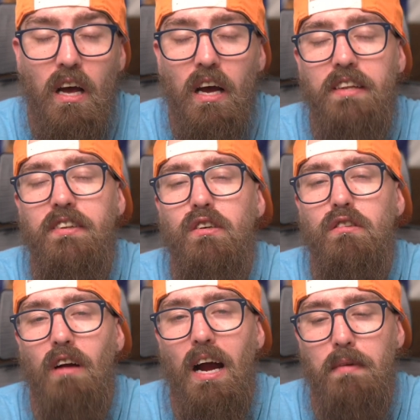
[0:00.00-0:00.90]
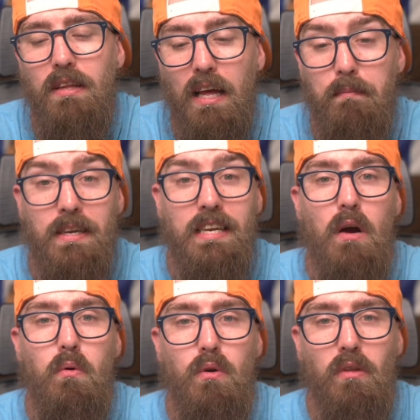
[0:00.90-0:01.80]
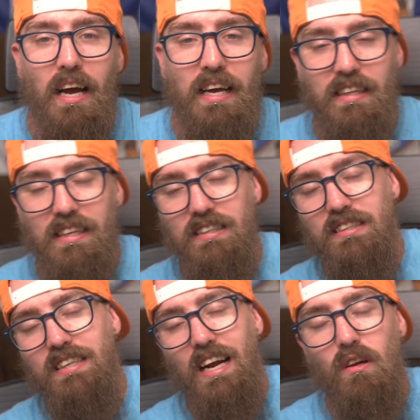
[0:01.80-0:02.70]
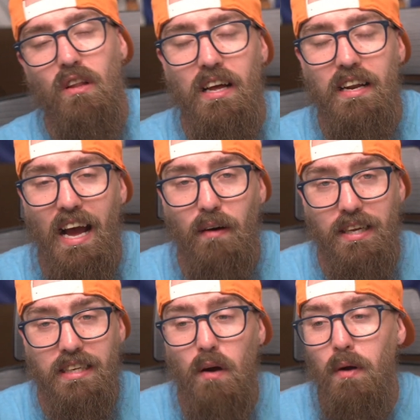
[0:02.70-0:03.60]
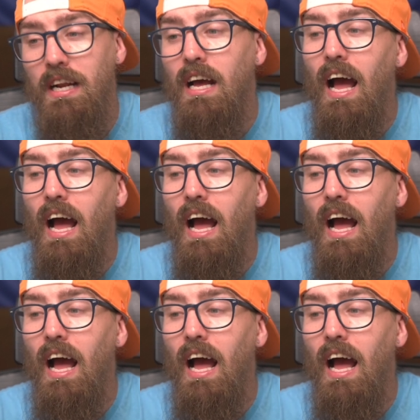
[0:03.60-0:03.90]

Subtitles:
and subscribing lets me know you like the channel and how it's going.